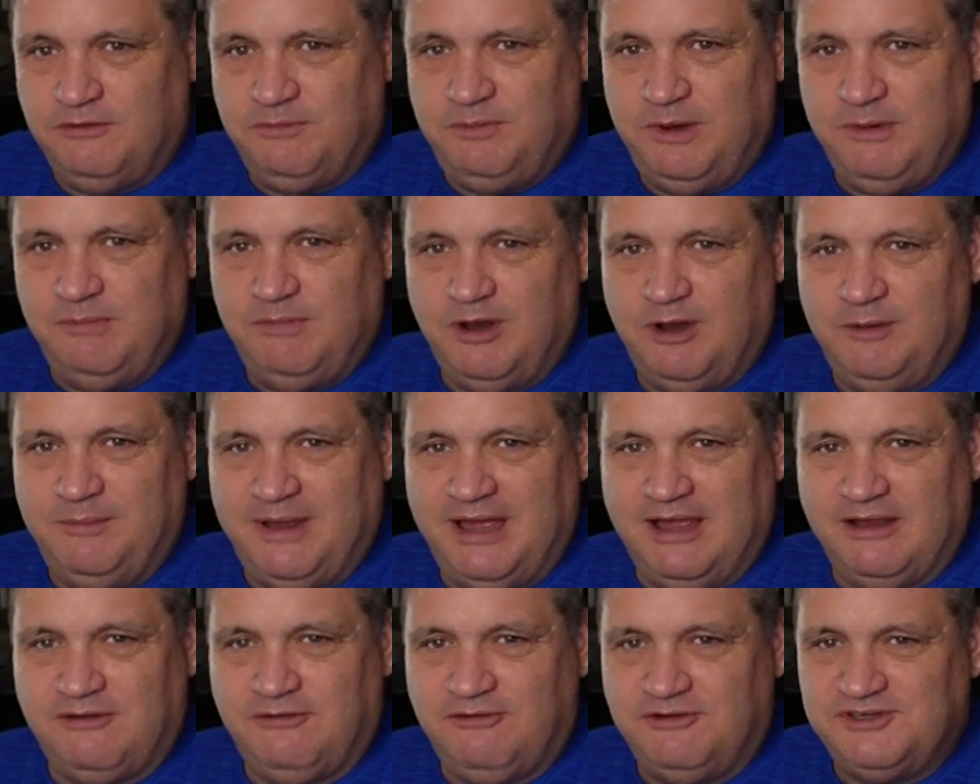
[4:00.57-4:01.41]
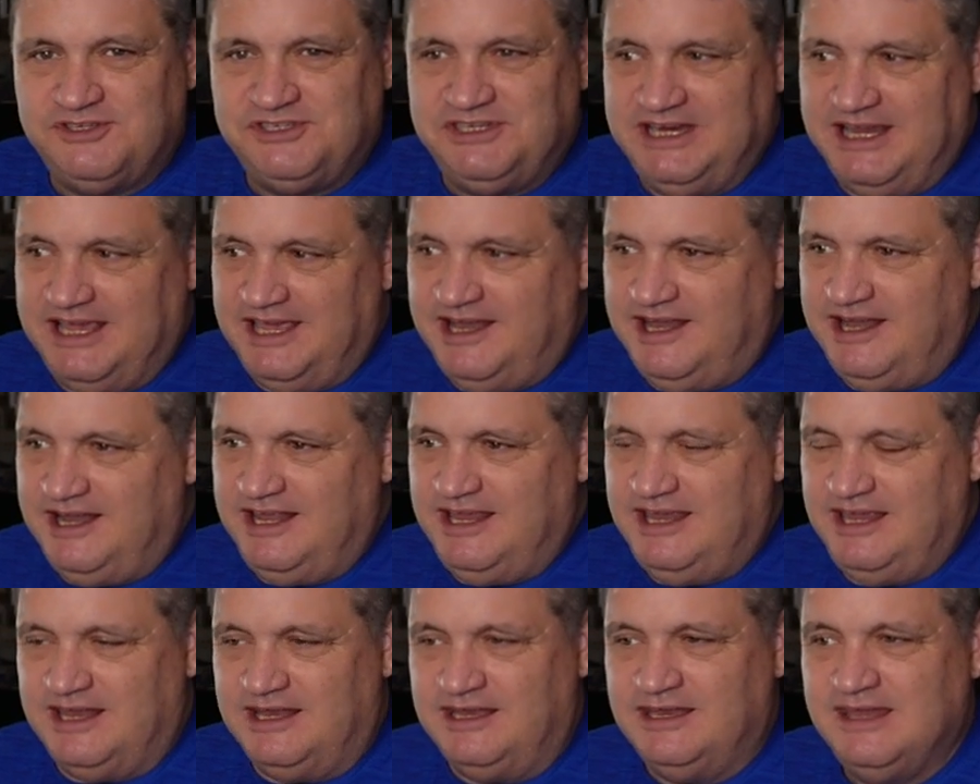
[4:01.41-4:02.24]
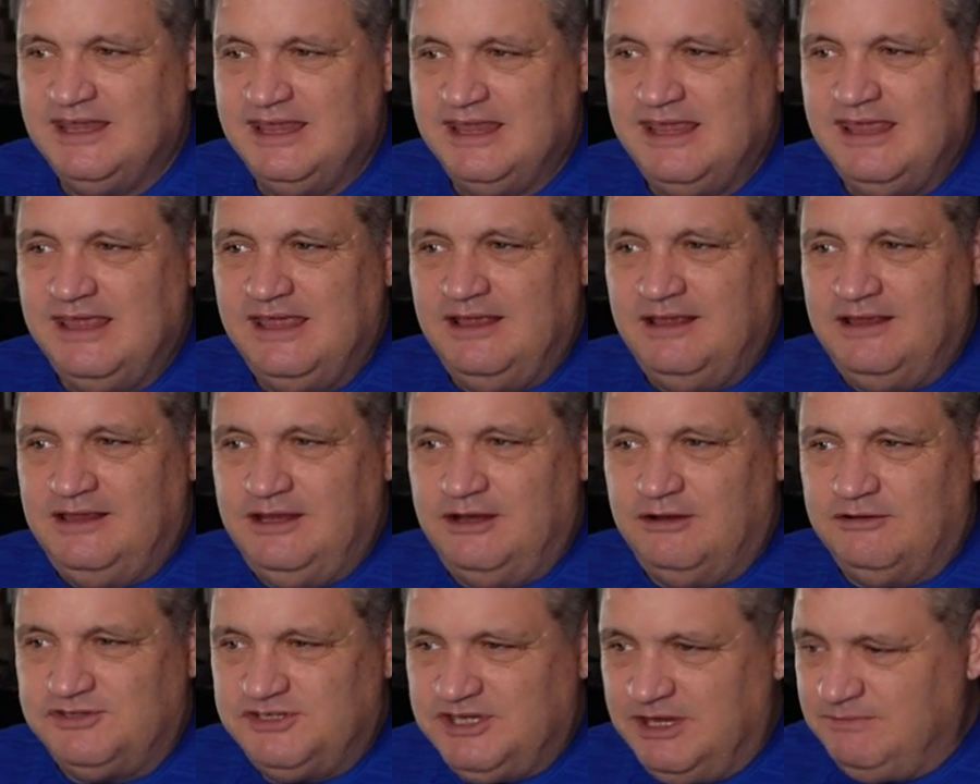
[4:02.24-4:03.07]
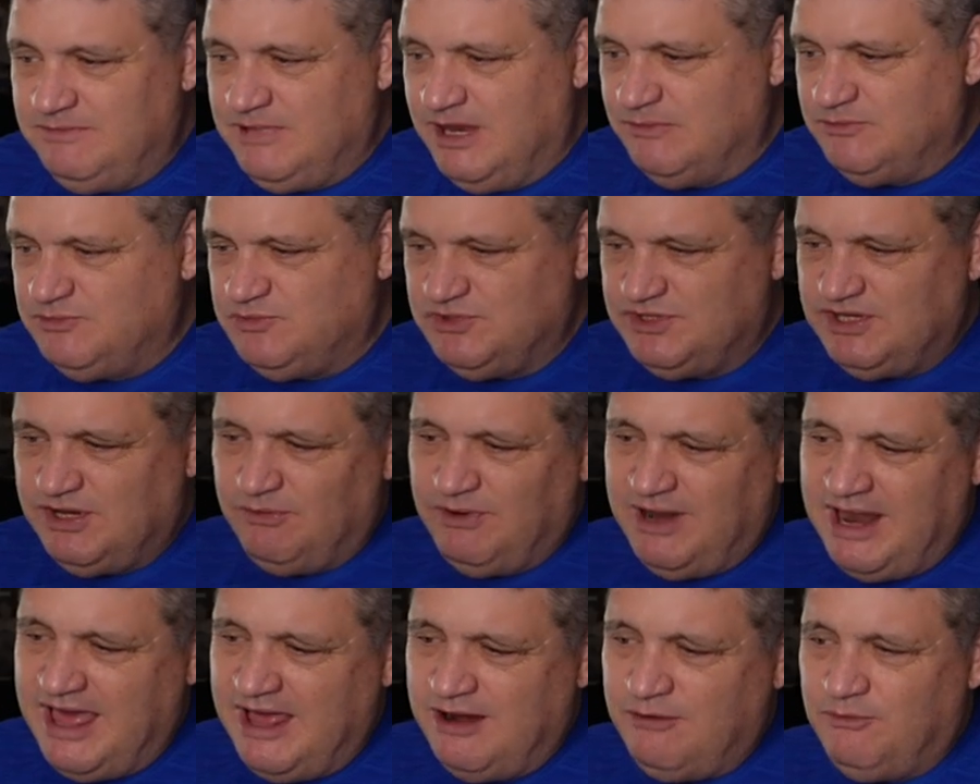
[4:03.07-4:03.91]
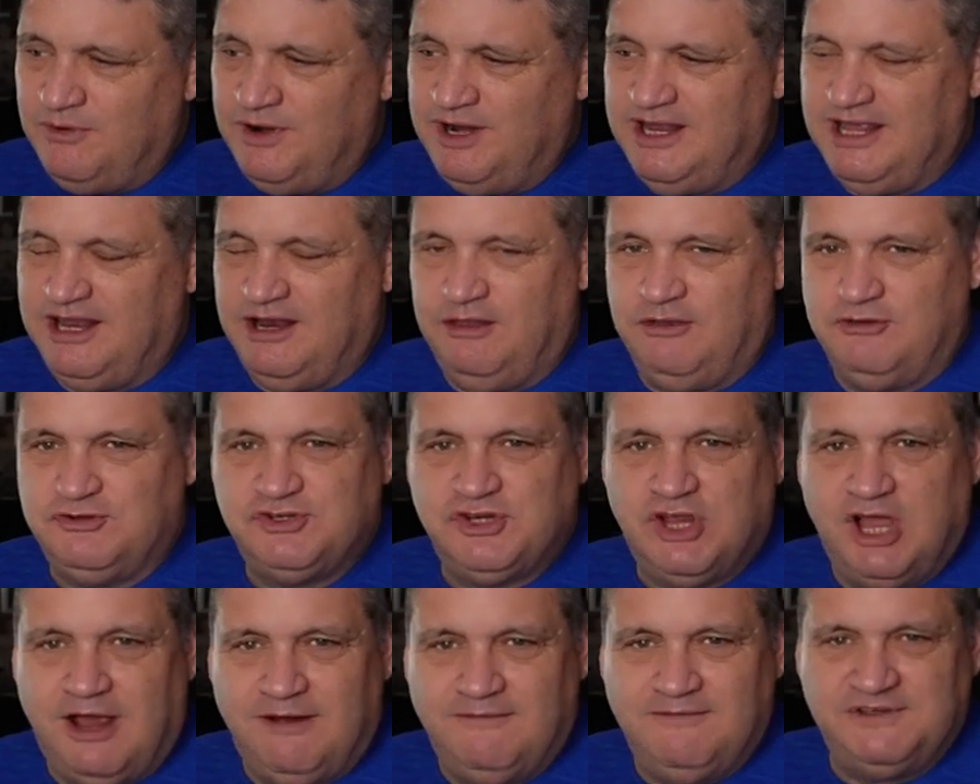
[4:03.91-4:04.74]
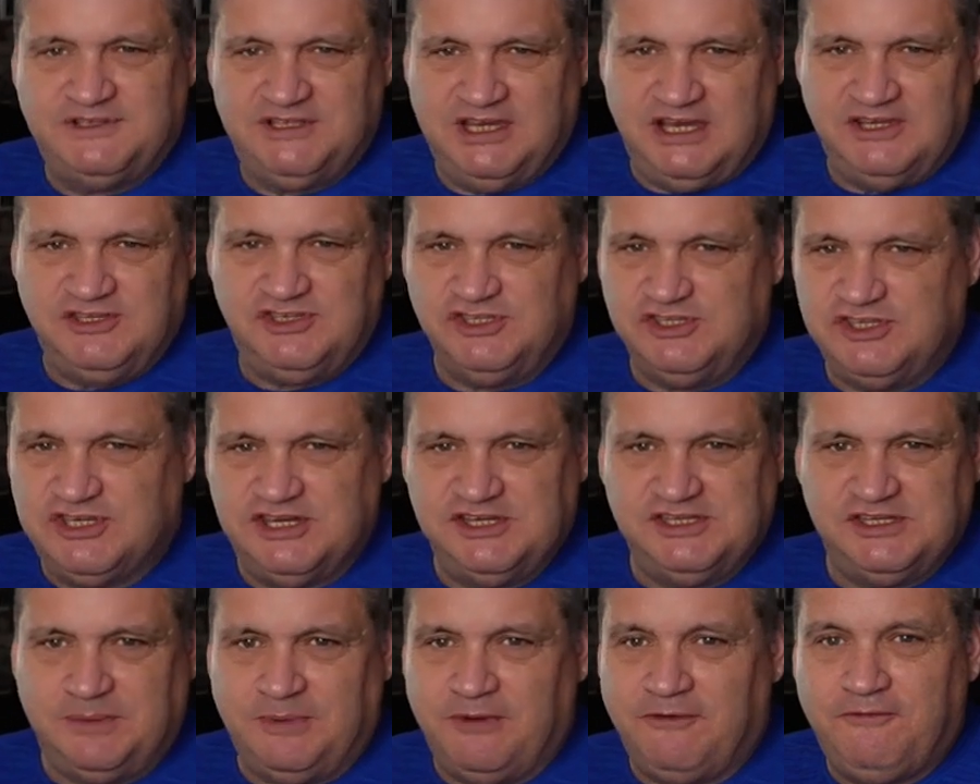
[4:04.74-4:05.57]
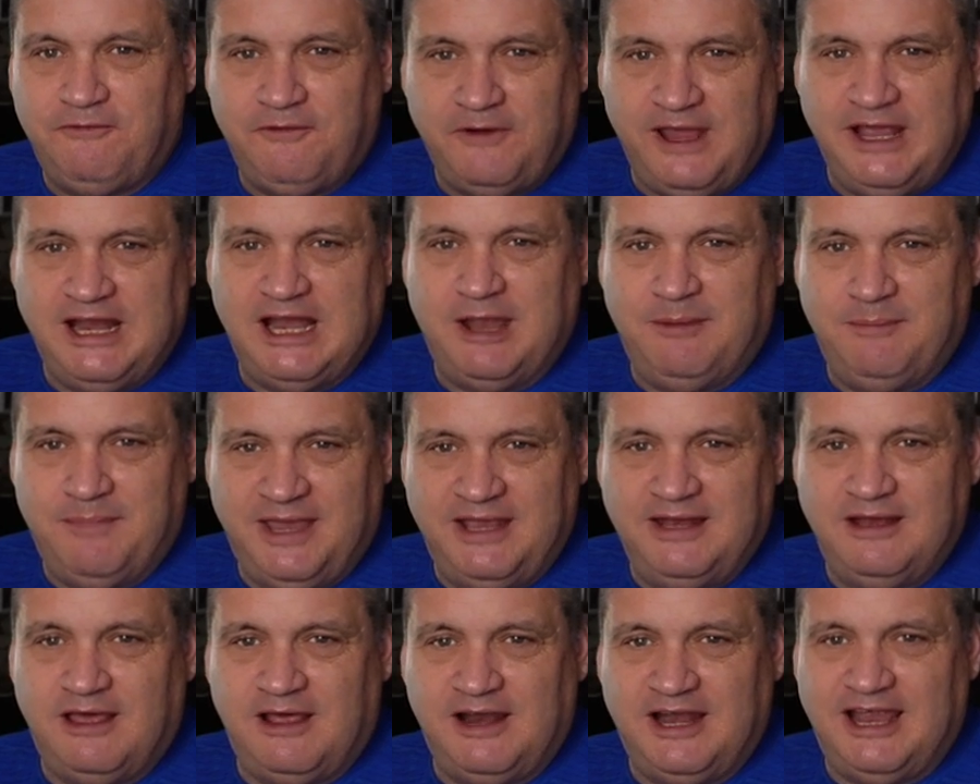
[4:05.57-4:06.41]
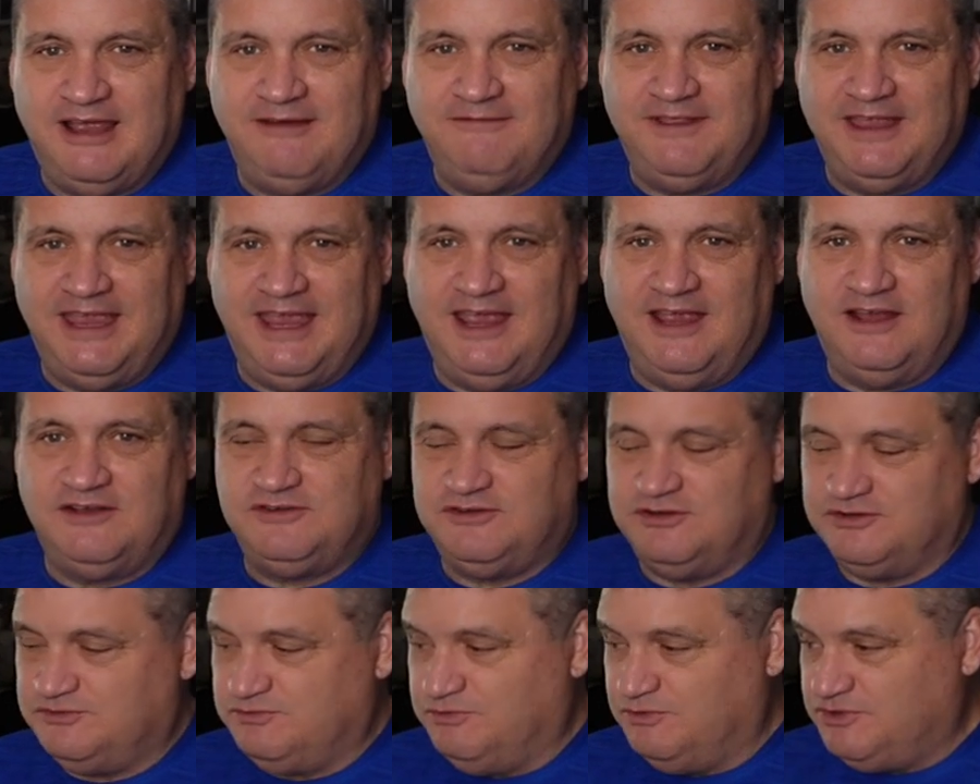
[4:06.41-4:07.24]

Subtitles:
with people about Christianity. And, you know, sometimes we say, "Well, I don't want to get in those conversations because I'm afraid I may not have the answers."